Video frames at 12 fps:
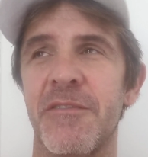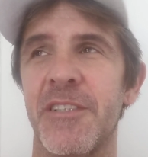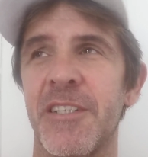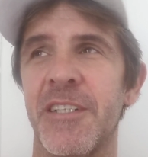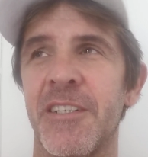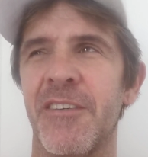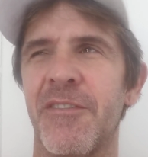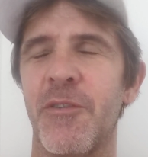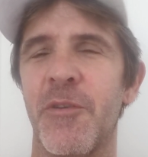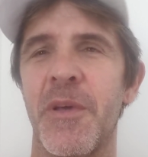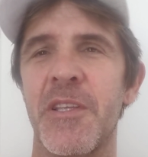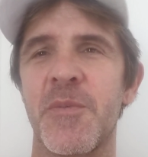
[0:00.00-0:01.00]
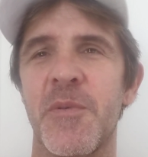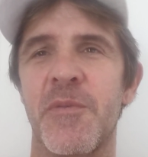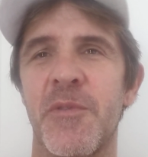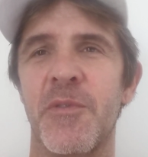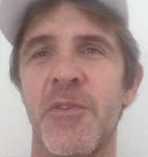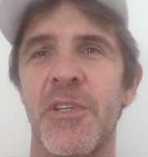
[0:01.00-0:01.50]
And then I've thought about this
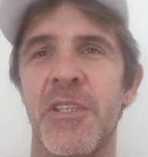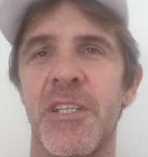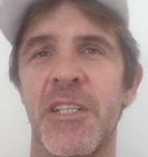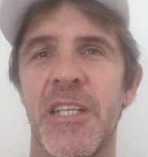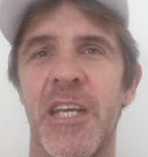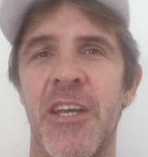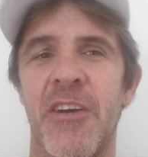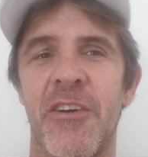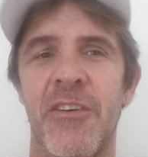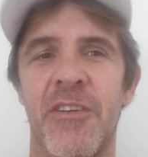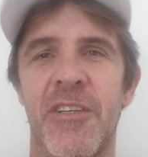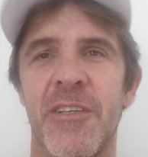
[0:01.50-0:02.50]
before, and that they go,